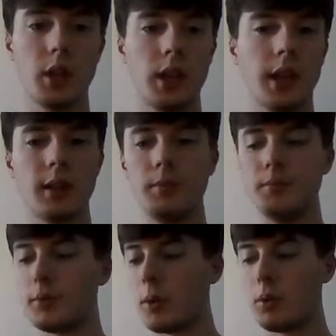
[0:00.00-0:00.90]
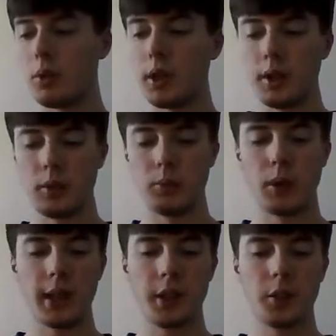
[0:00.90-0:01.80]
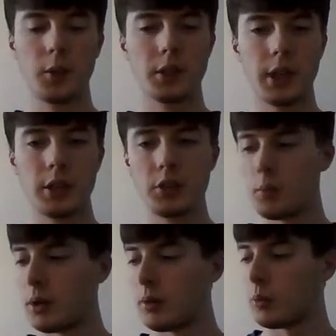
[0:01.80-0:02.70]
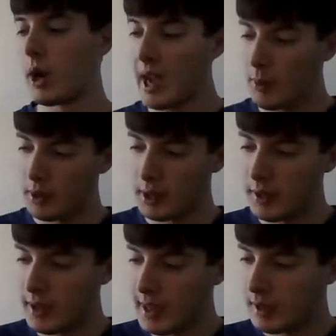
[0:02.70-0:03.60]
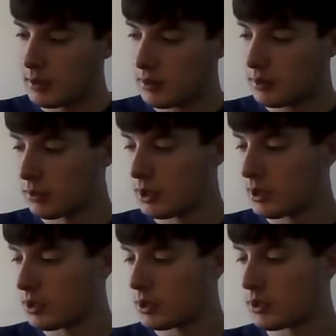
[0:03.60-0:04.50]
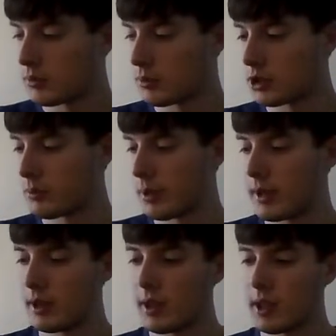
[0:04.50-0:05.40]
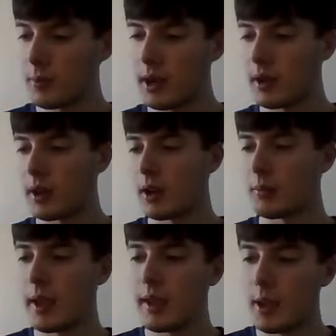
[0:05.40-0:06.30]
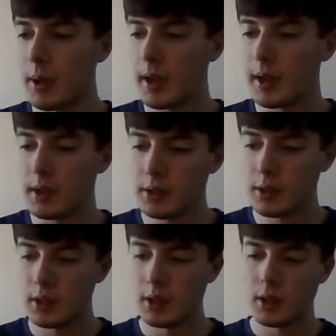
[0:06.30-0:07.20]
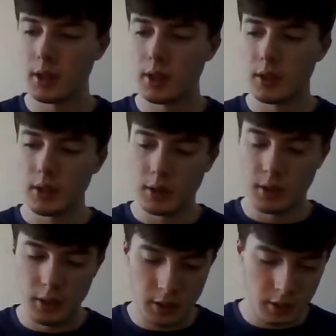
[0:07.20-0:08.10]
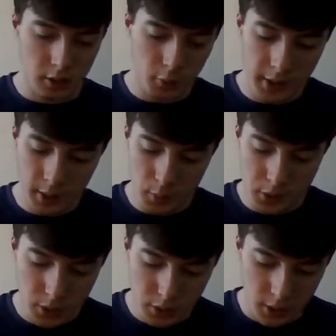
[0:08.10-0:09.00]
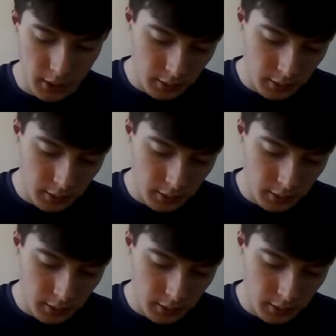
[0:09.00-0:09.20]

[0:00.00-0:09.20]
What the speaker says: I don't really want to get into a discussion about why we did that. We just were spending a lot of money on making pennies that nobody was using.